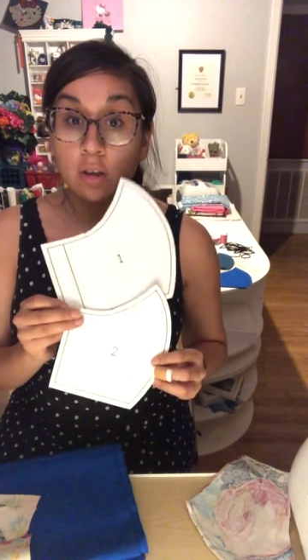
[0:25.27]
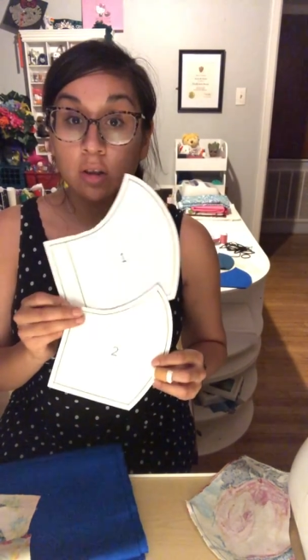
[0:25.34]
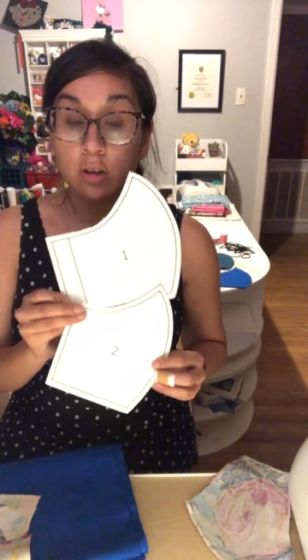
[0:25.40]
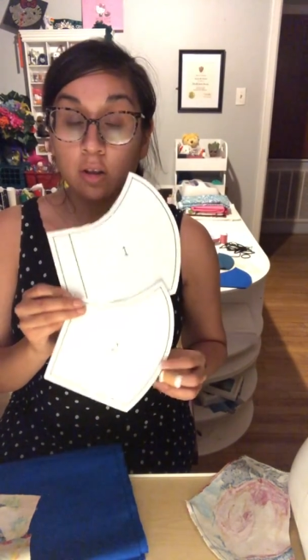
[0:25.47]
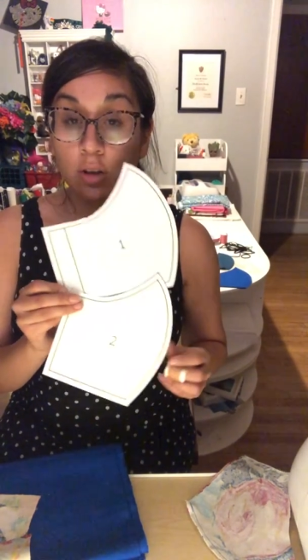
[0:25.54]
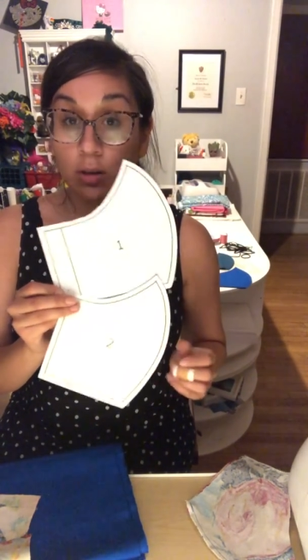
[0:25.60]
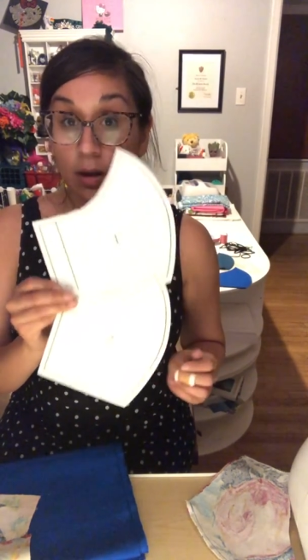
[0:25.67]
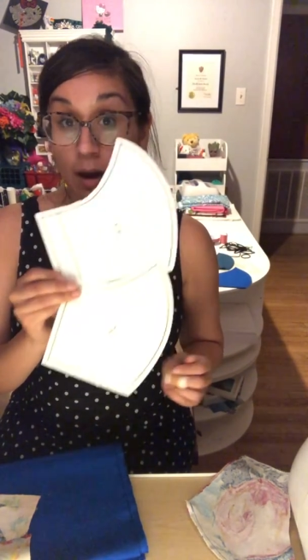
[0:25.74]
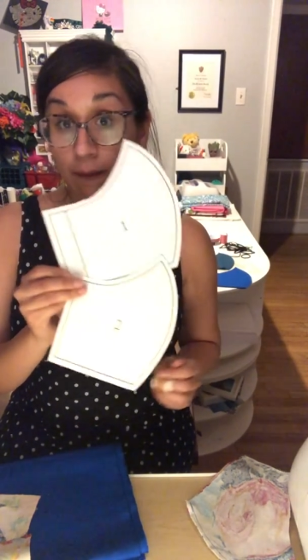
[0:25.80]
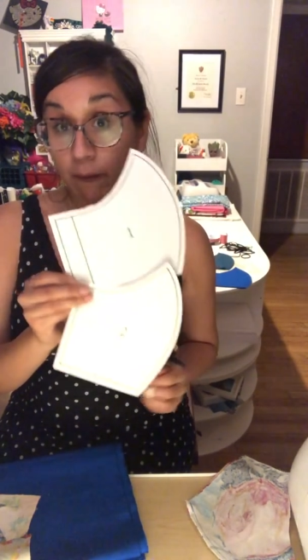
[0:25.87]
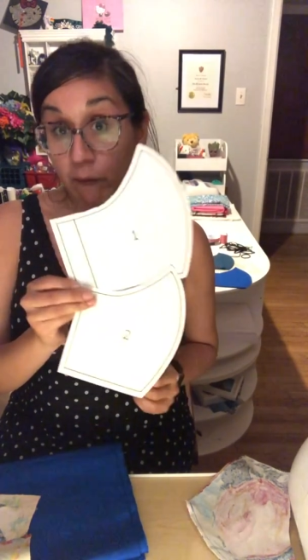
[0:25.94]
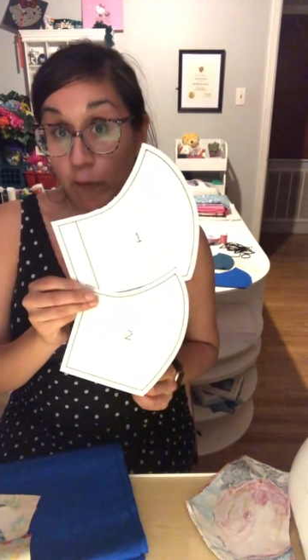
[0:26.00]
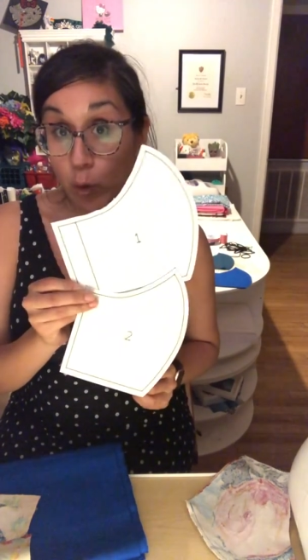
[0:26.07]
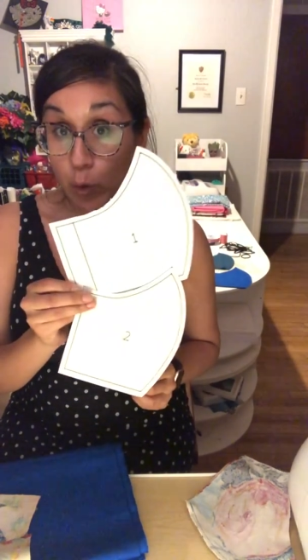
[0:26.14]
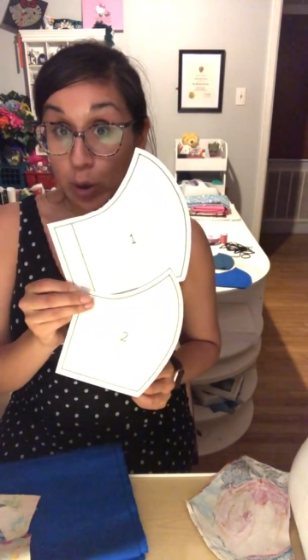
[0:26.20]
So you're gonna have
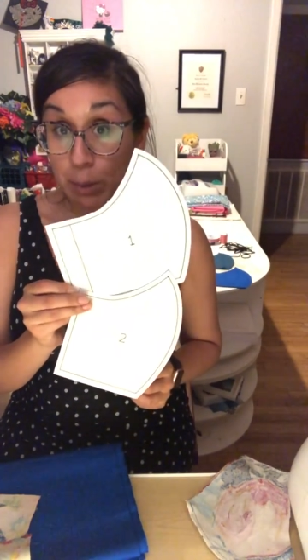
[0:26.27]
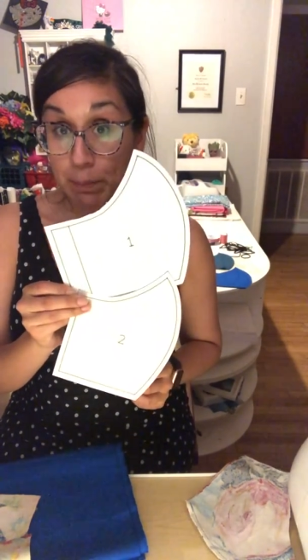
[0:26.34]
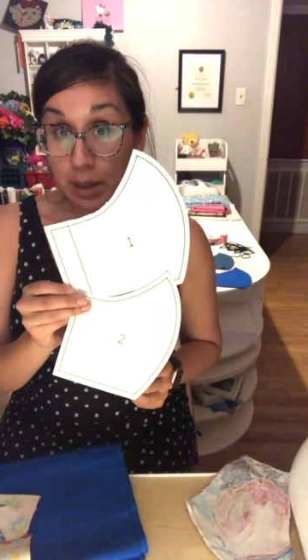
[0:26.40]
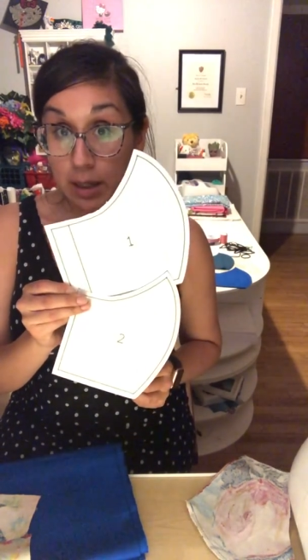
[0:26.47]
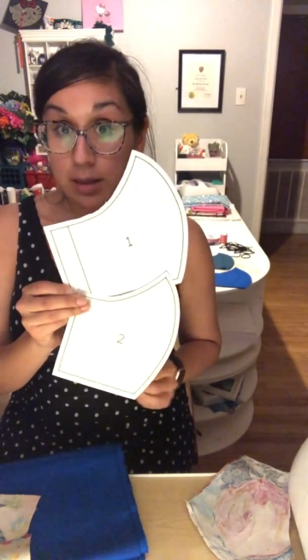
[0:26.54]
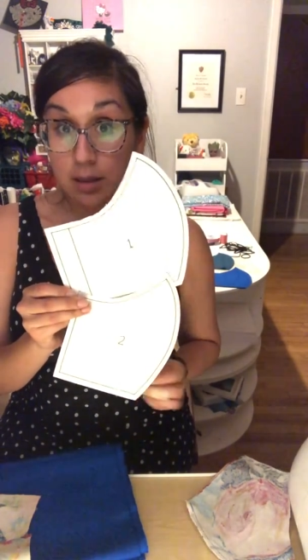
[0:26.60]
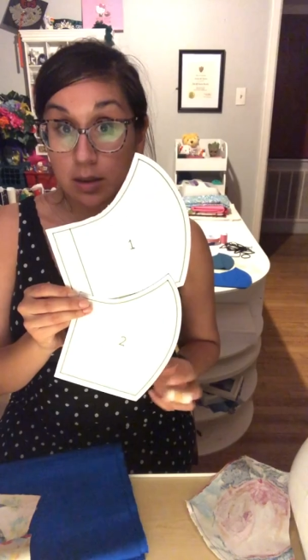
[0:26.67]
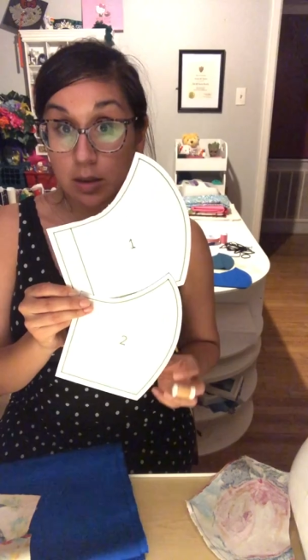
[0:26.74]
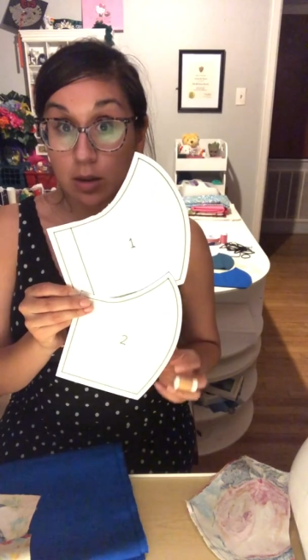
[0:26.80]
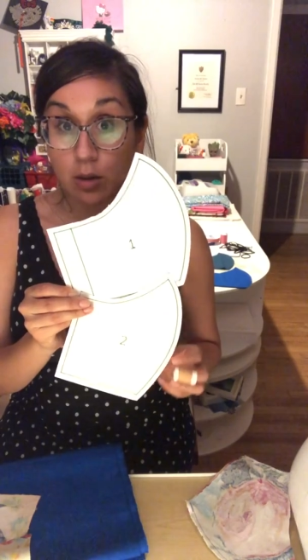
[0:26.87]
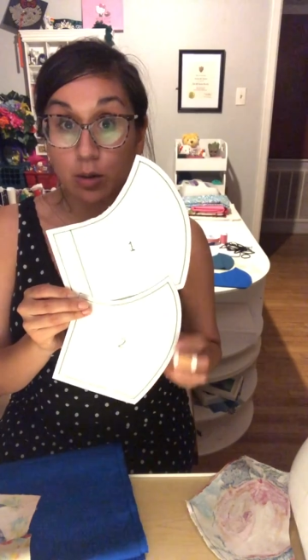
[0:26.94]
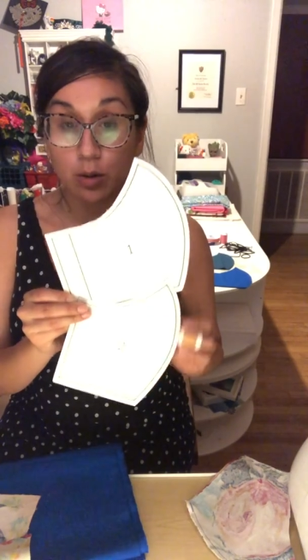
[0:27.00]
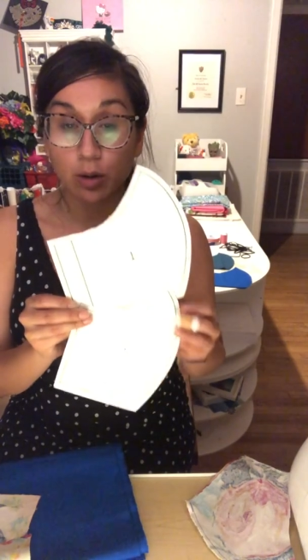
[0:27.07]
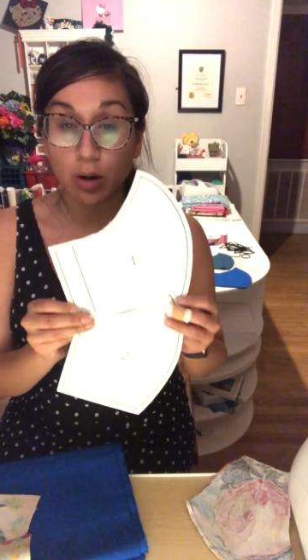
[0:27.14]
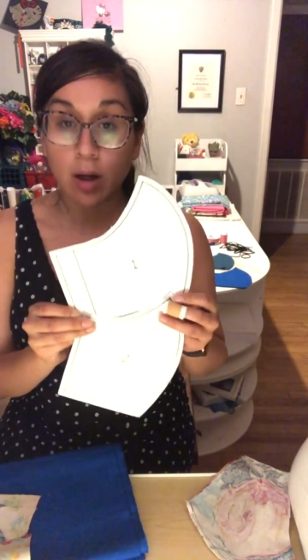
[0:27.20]
4 pieces
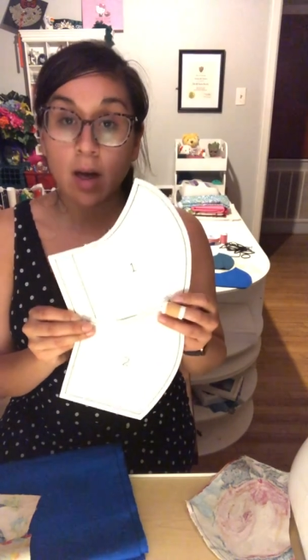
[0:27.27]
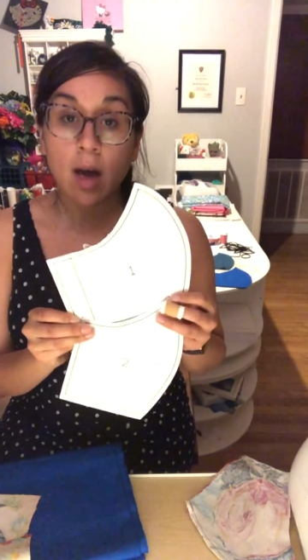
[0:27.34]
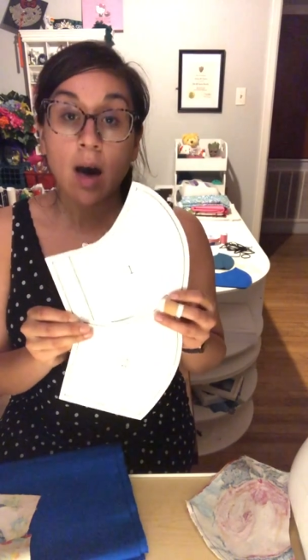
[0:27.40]
total.